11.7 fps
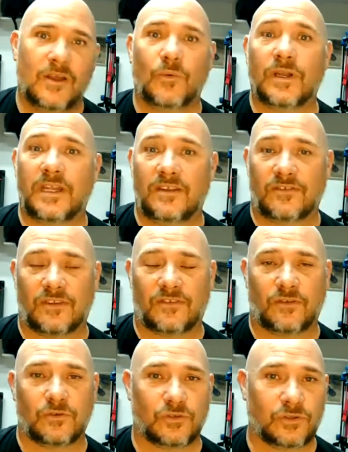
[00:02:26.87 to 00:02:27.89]
What is the
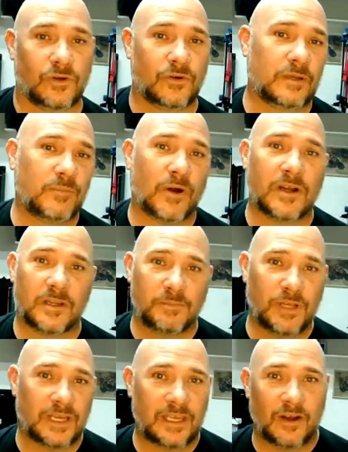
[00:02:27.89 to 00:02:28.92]
social learning part of the
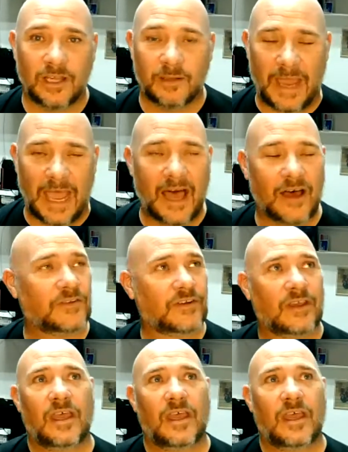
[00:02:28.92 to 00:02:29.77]
plugin all about?